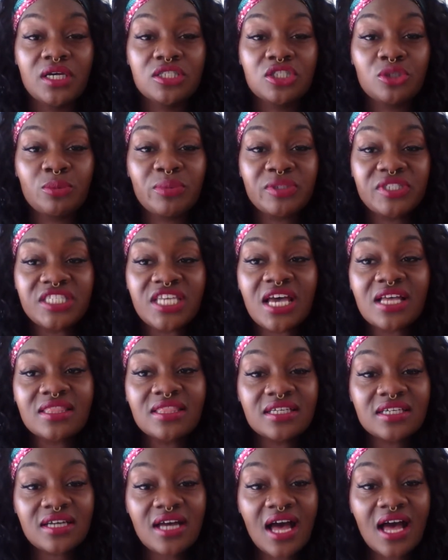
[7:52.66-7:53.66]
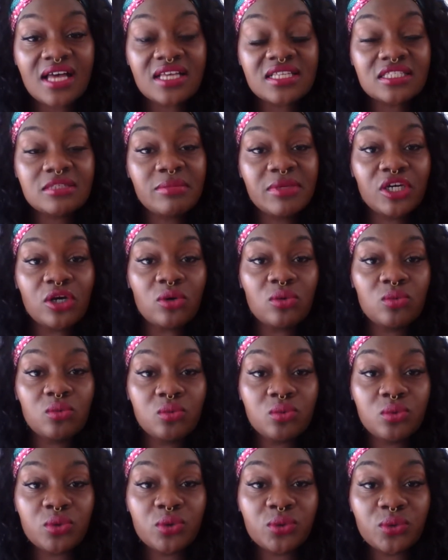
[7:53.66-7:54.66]
To protect the cosmic
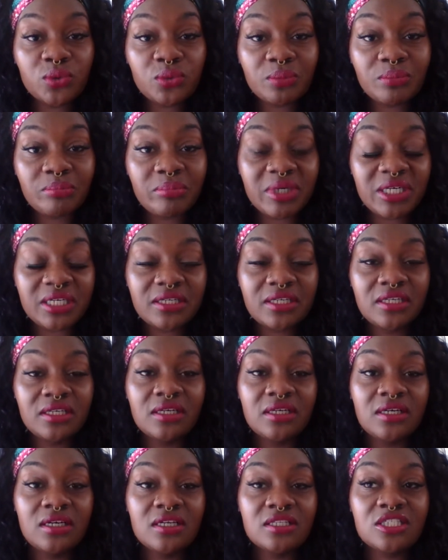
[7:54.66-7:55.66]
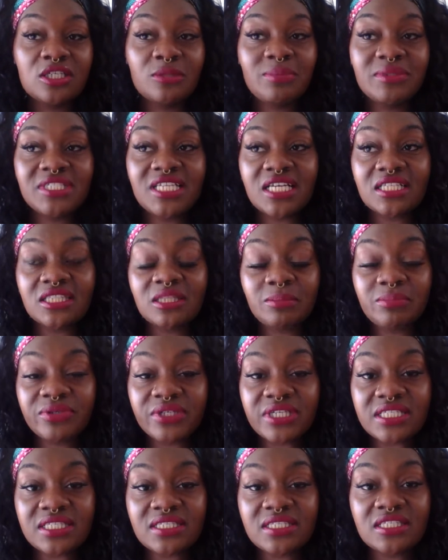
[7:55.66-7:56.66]
womb, to protect the
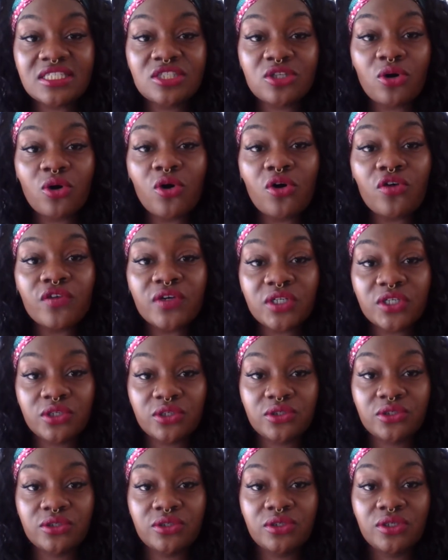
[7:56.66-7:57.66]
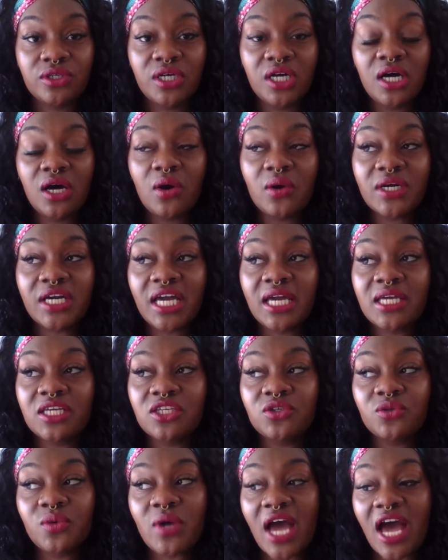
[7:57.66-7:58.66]
priestess, the oracle. Okay,
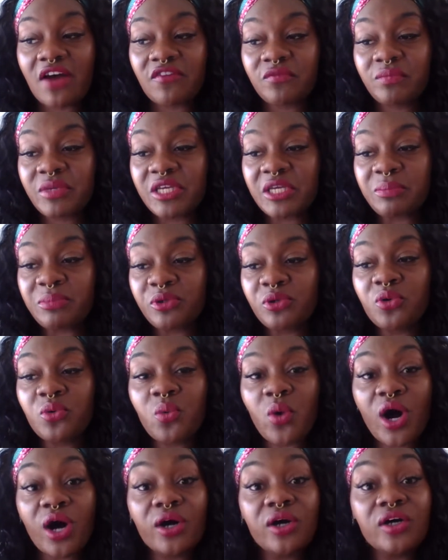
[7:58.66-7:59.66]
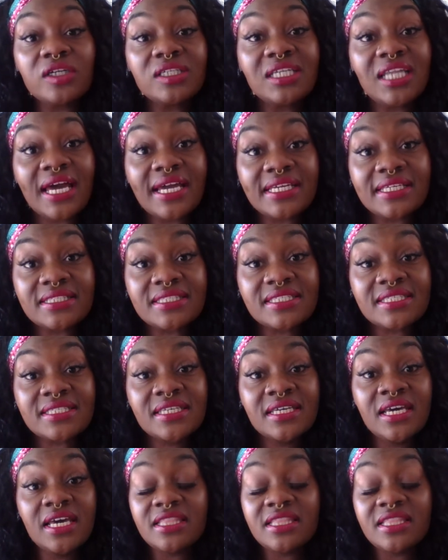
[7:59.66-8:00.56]
you have people who want her light.